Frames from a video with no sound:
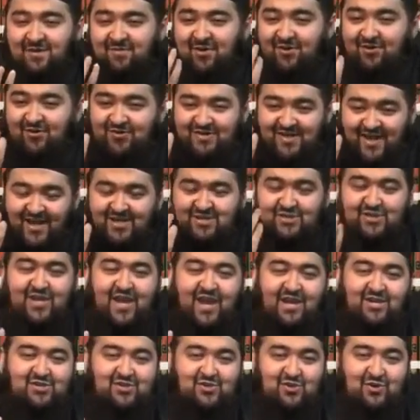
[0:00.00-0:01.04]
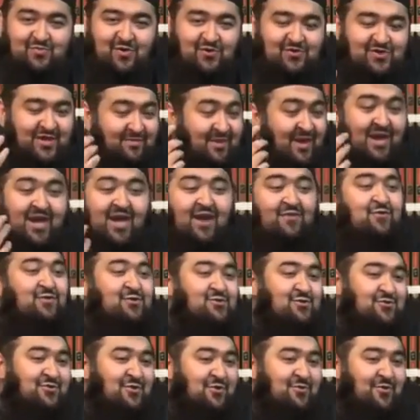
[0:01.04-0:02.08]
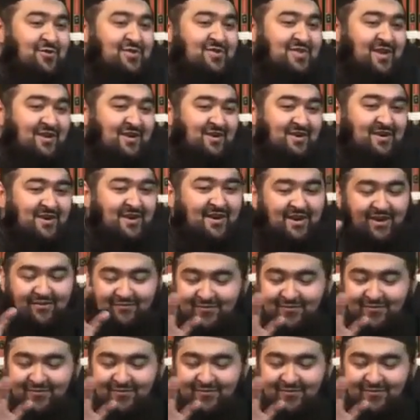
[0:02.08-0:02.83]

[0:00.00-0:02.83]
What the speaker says: I'm not going to educate you about them if you don't know what they are.